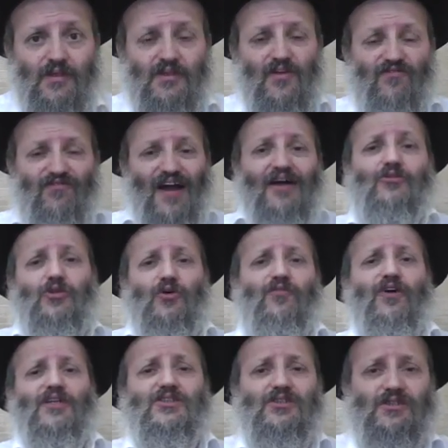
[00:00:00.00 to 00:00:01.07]
the founder of
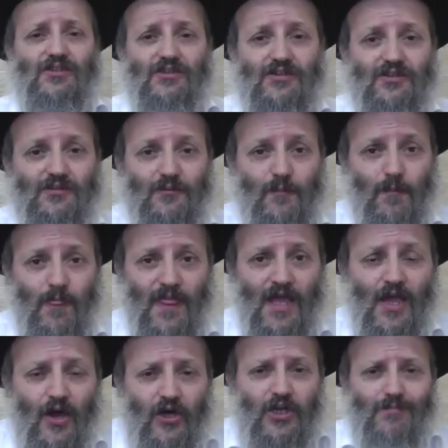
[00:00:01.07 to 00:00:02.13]
Chassidus.
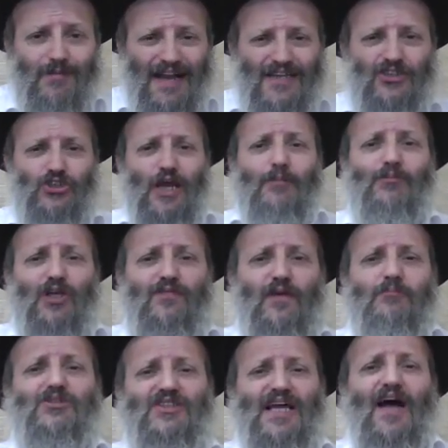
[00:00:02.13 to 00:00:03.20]
With the Baal Shem Tov
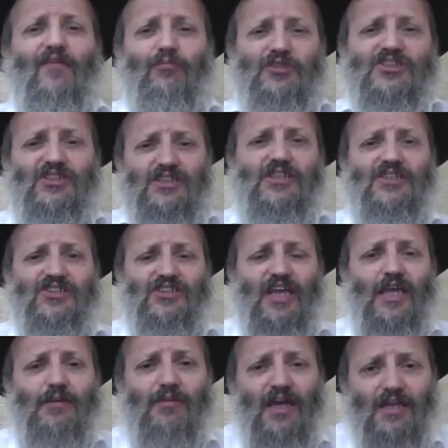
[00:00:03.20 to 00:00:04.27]
himself, we see the
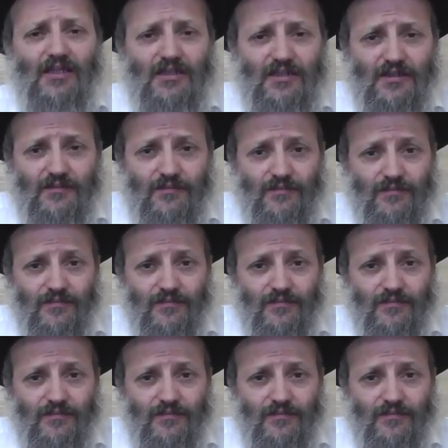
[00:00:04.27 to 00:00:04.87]
same idea.